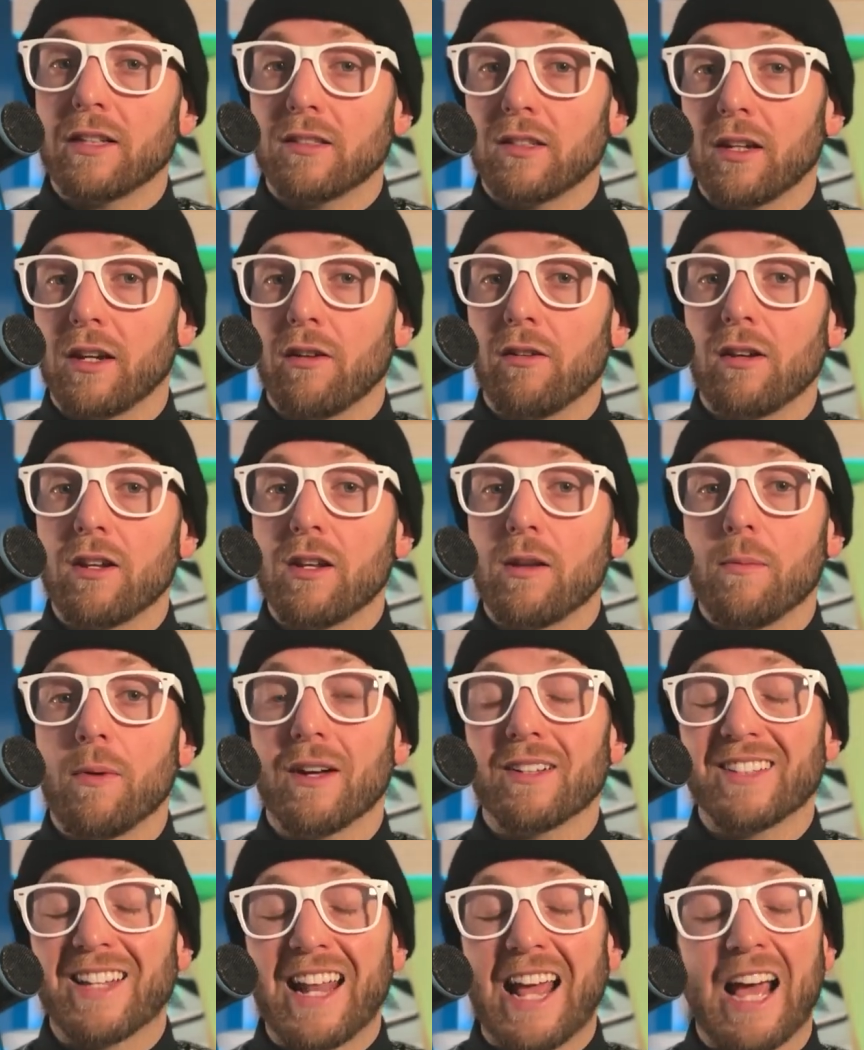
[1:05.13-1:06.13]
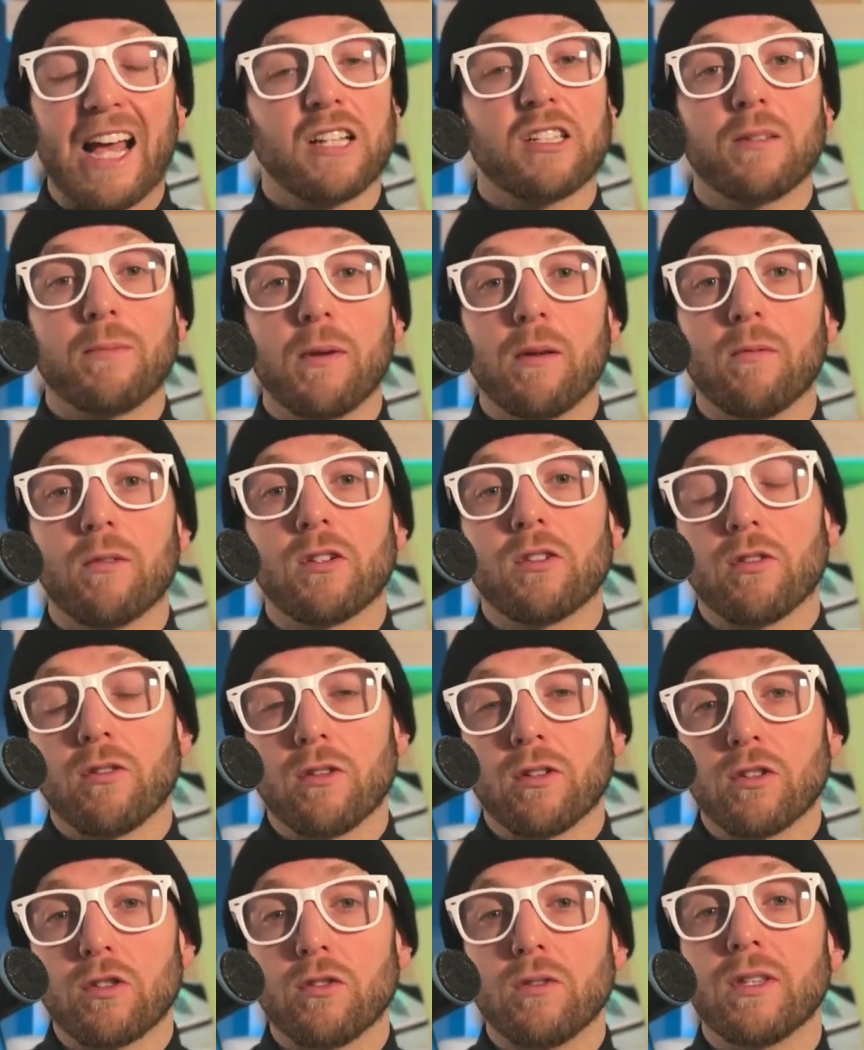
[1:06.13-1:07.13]
security deposit has to be
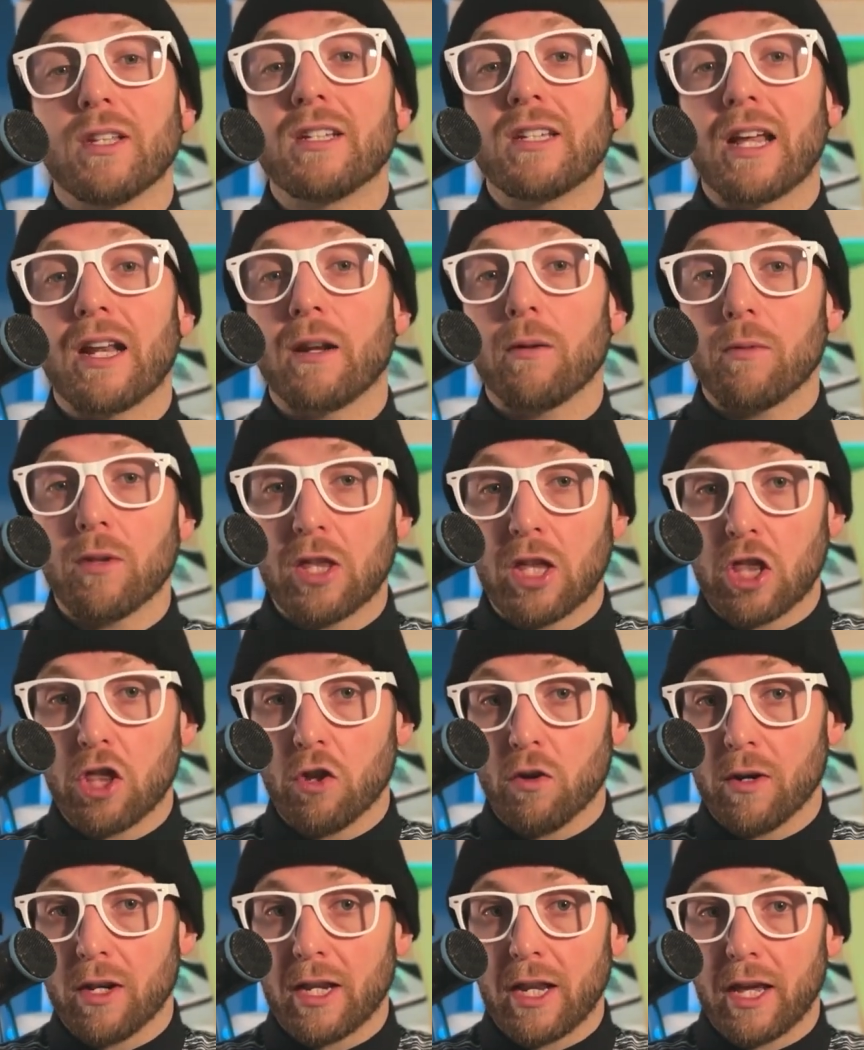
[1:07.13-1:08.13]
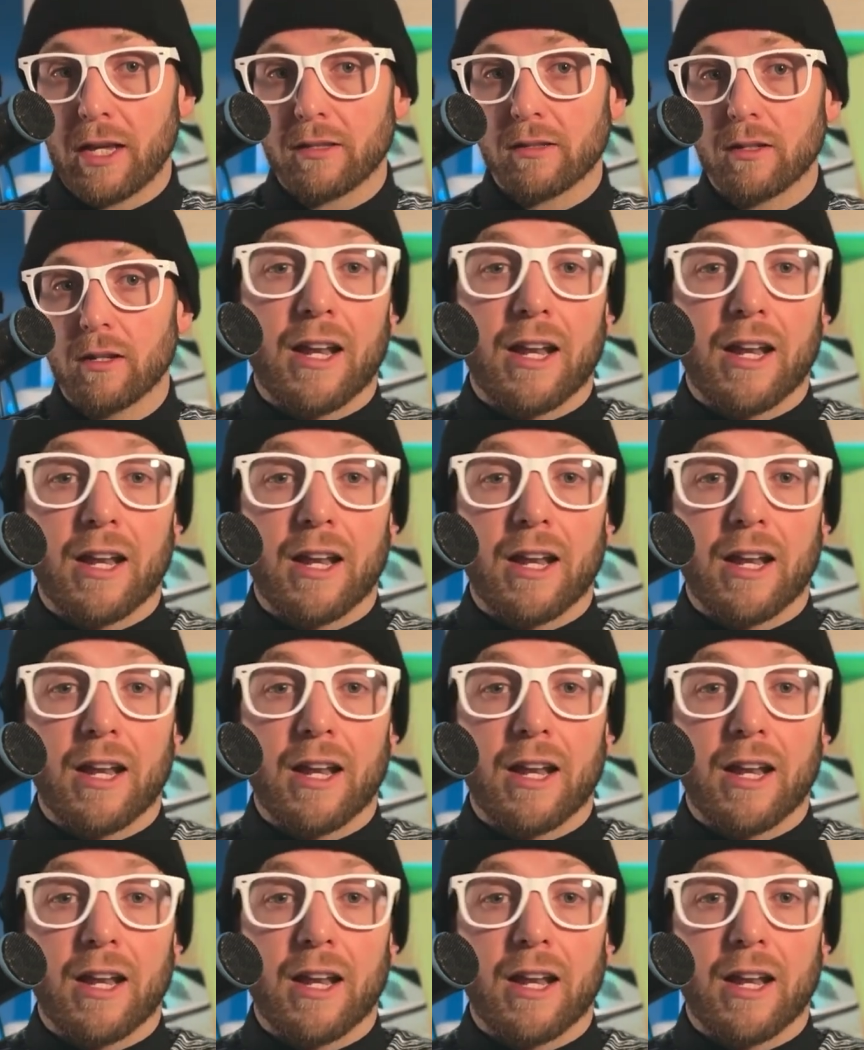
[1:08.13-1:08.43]
returned to the tenant within 30 days.